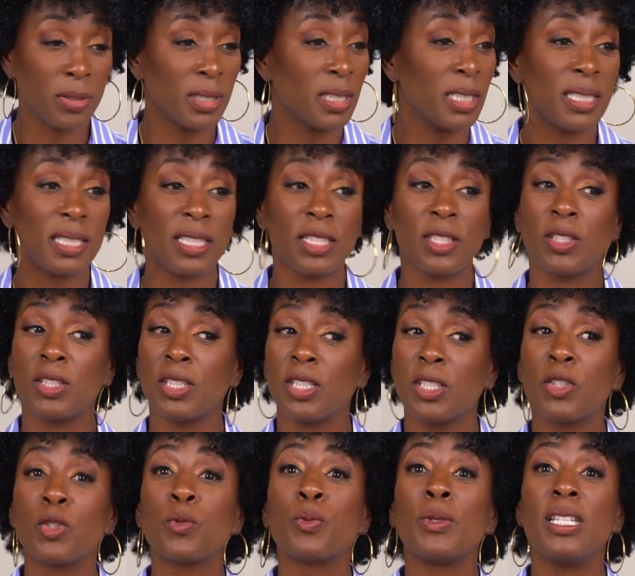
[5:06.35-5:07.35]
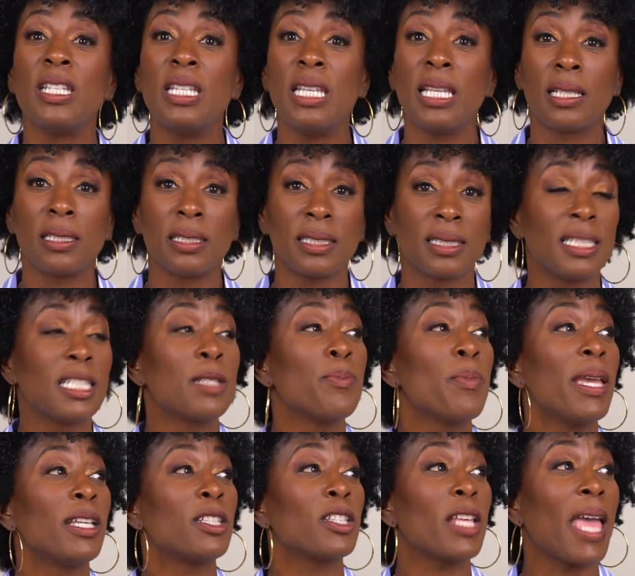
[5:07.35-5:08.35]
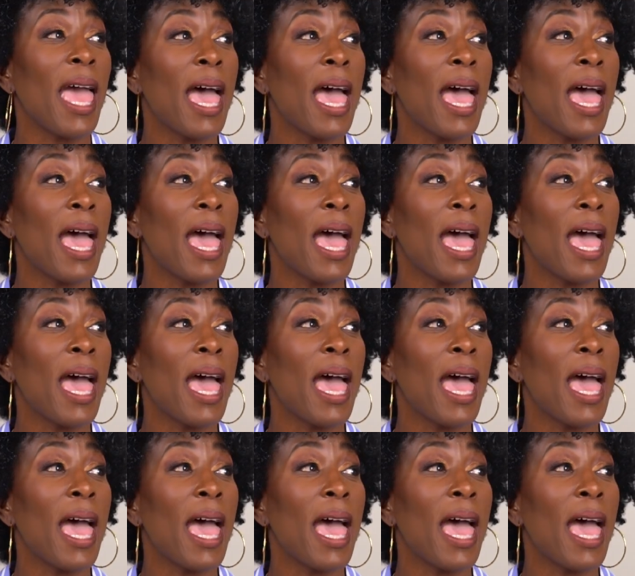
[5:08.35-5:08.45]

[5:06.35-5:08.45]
This is ridiculous. This makes